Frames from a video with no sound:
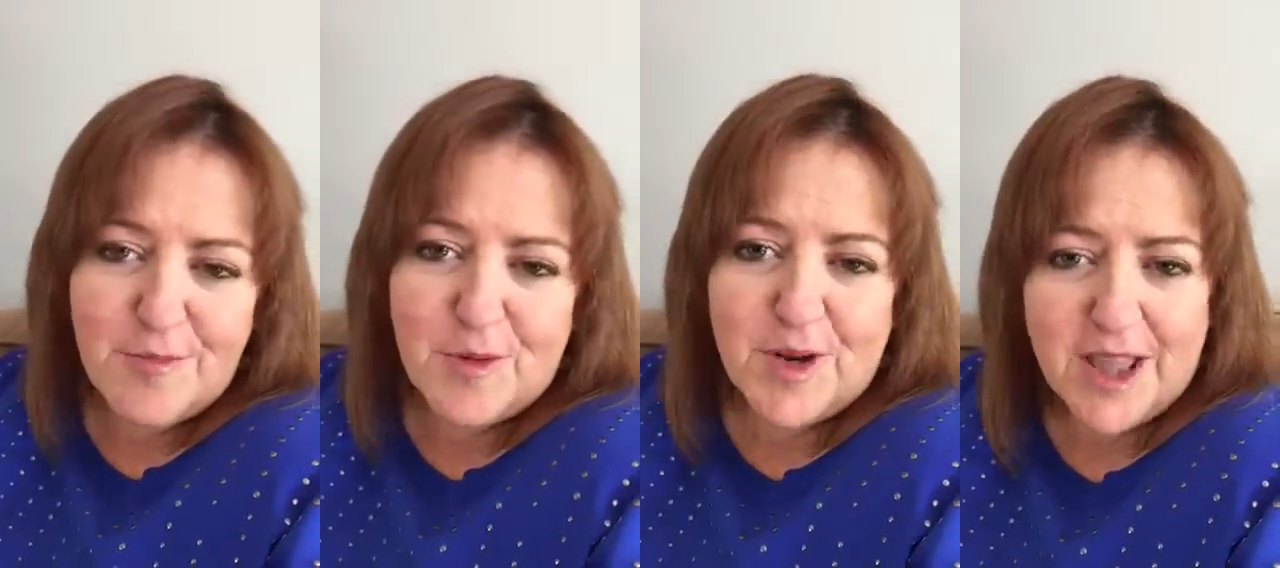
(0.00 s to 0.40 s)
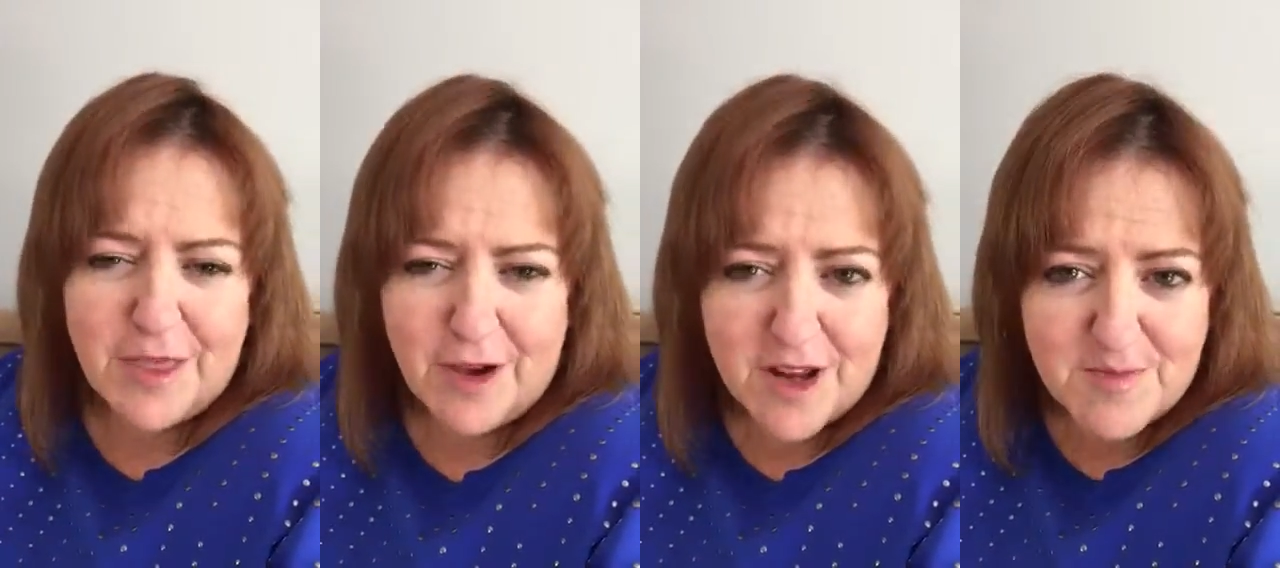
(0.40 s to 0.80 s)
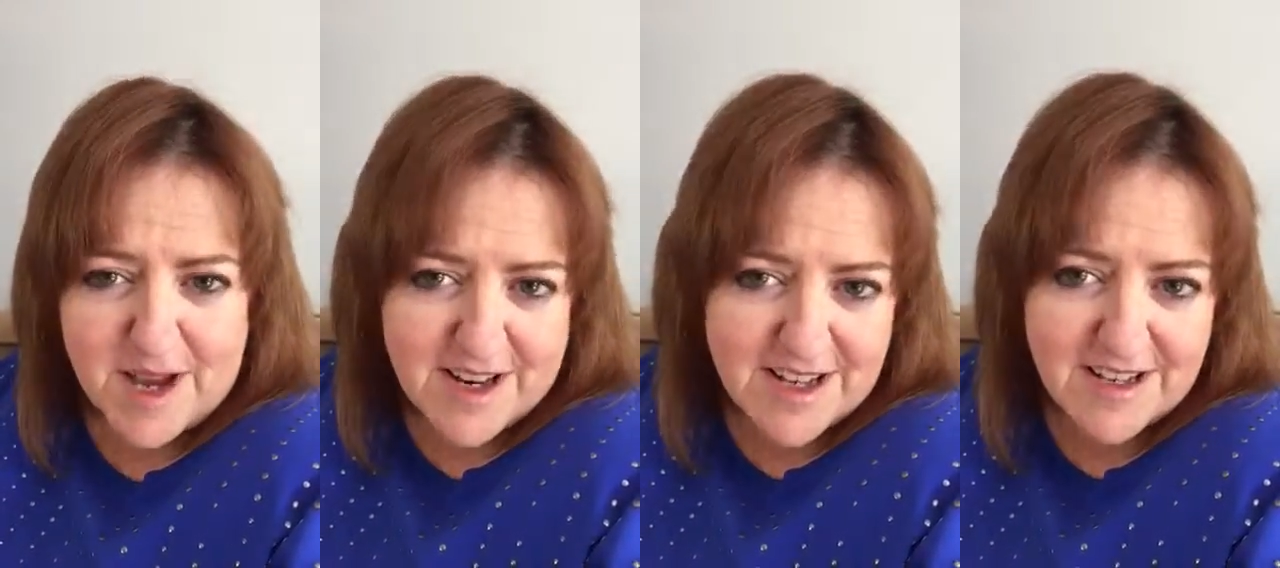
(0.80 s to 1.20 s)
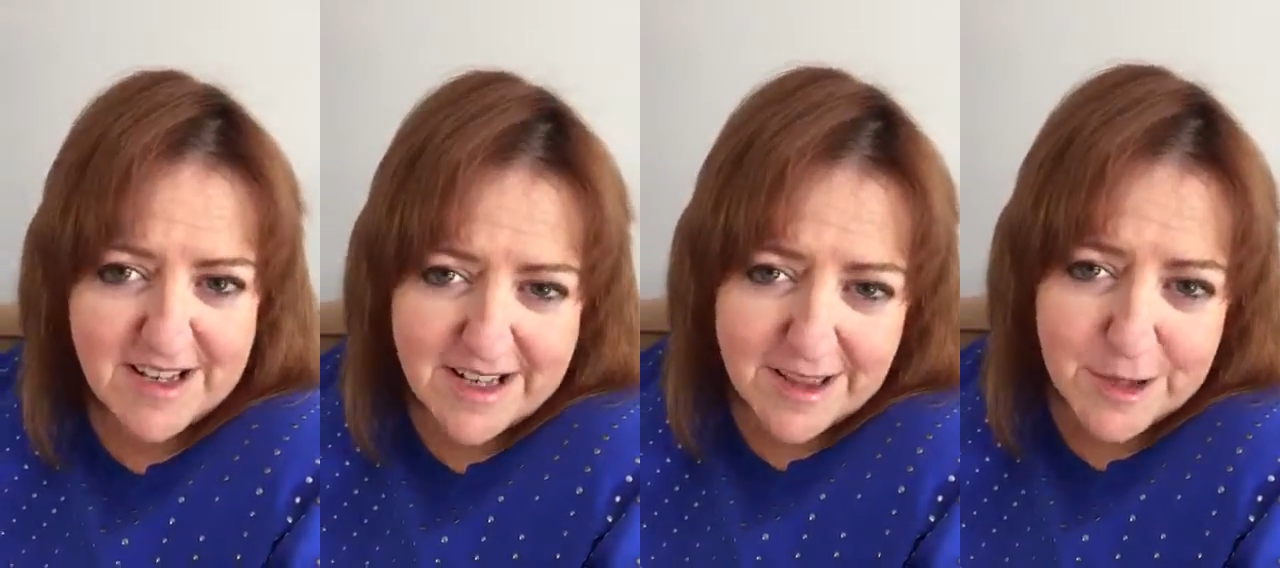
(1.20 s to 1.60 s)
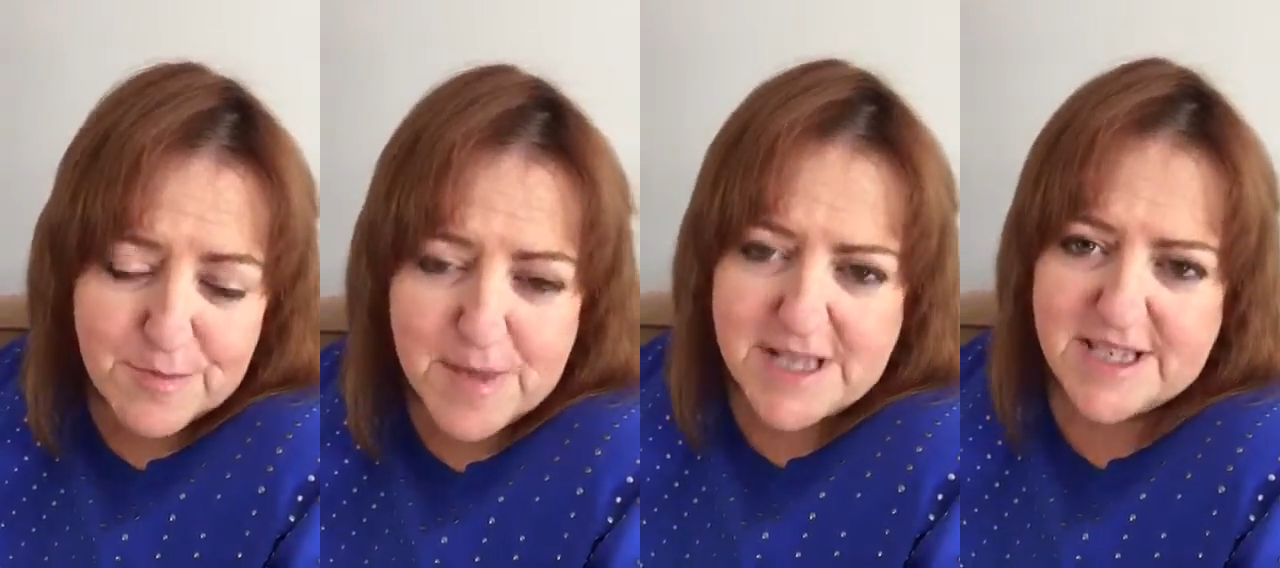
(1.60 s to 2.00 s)
But when I thought about it, the
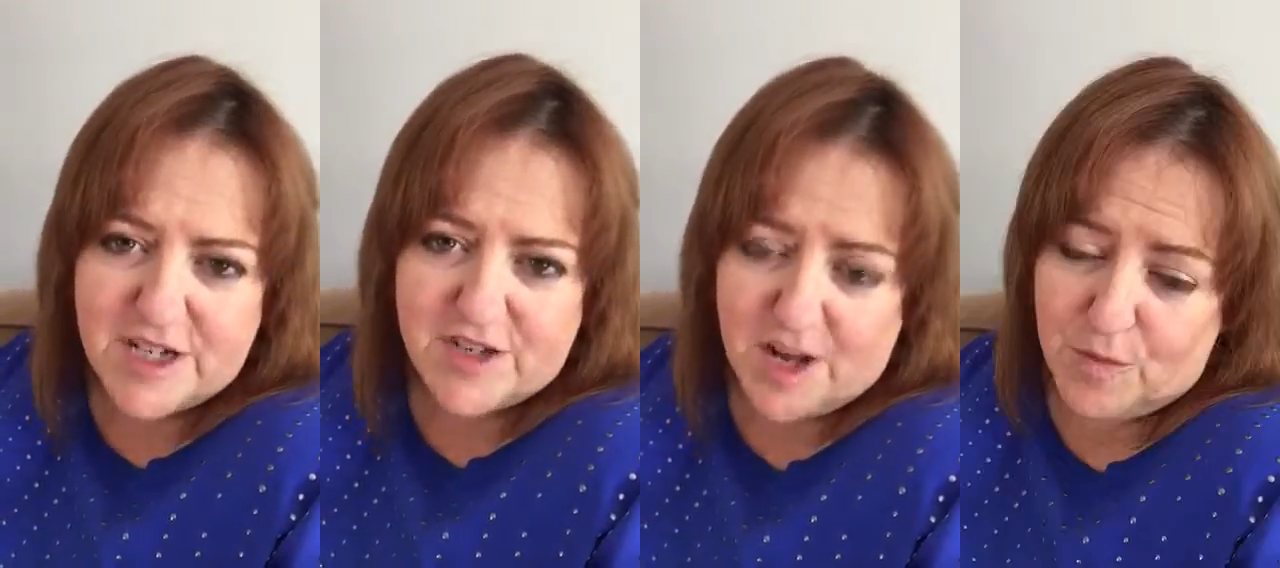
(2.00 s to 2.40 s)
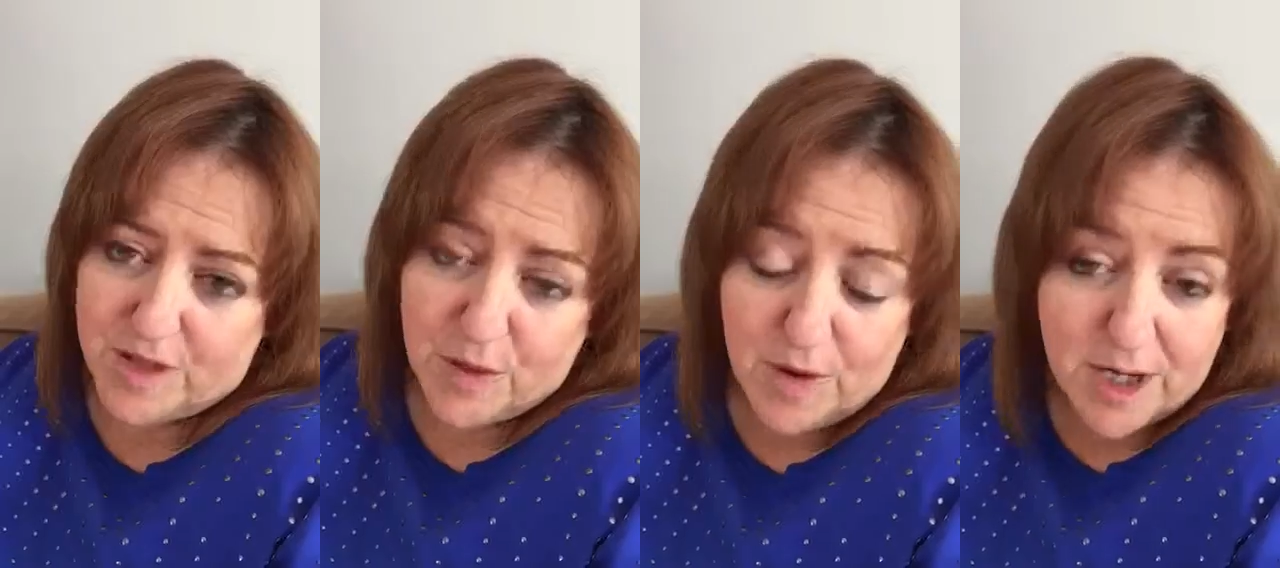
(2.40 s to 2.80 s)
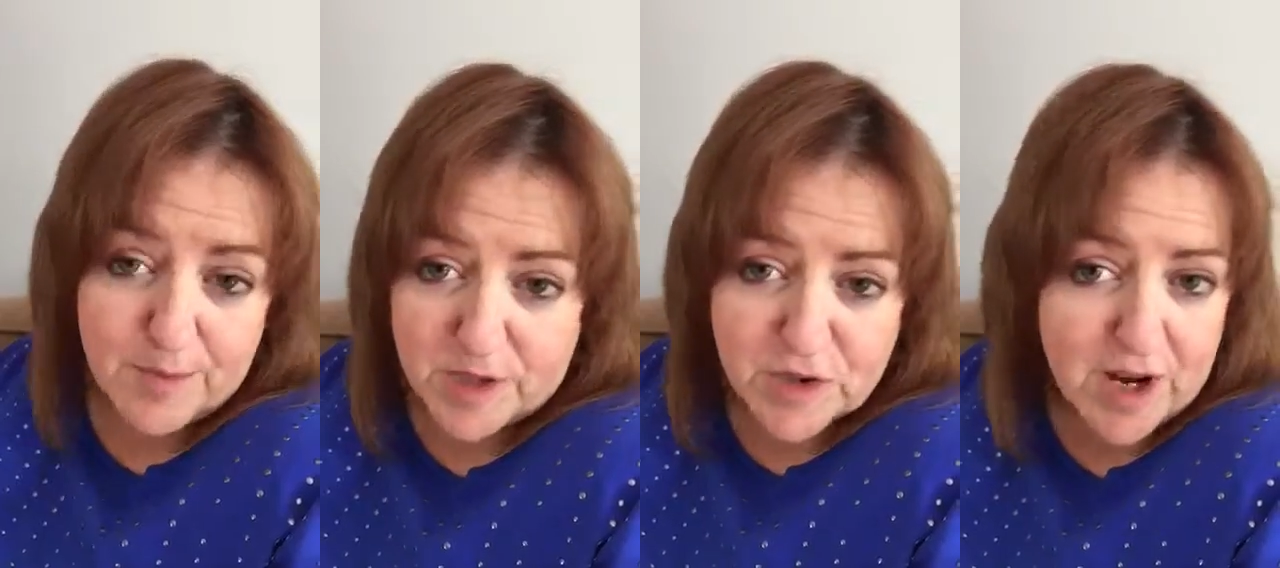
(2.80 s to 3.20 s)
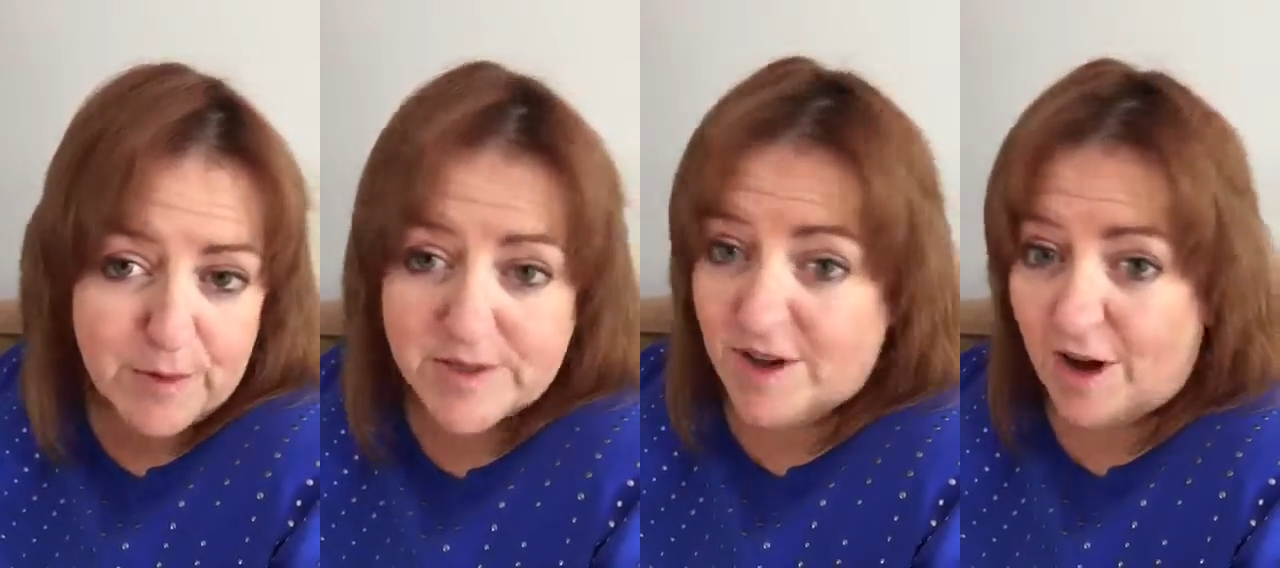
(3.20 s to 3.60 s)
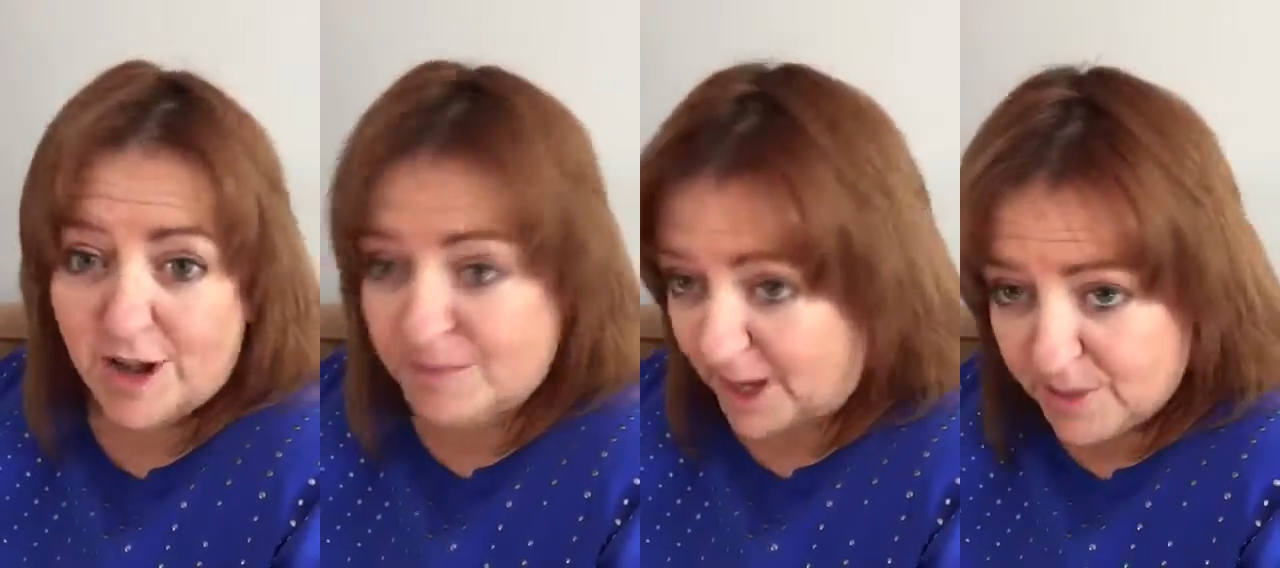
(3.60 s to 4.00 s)
message that I really wanted to portray was
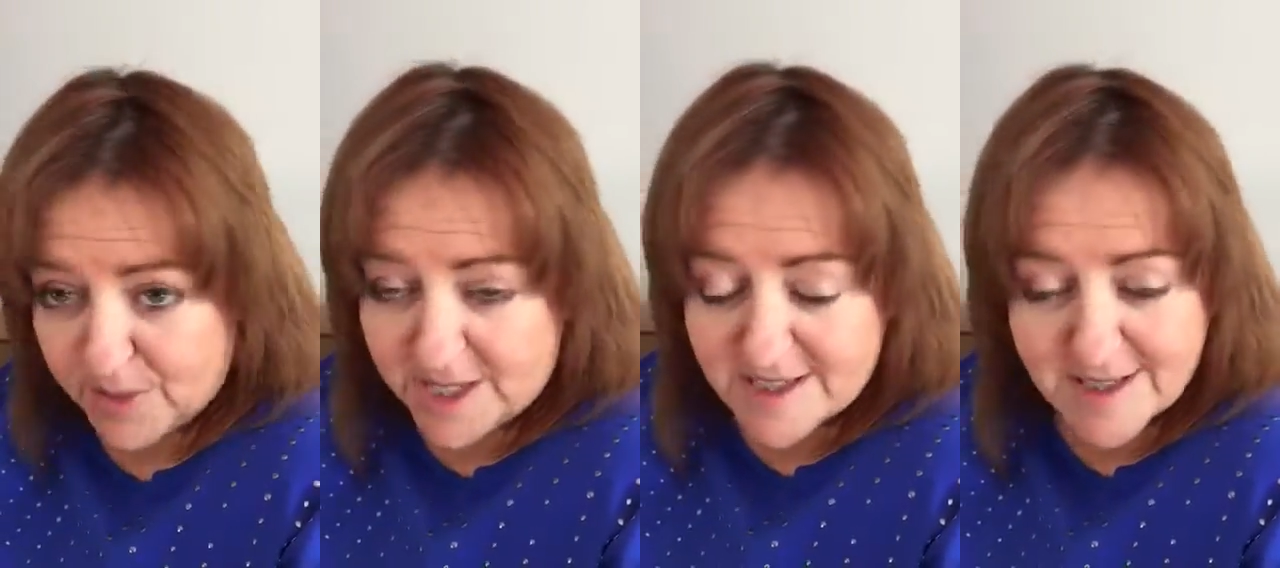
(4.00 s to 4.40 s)
all about this,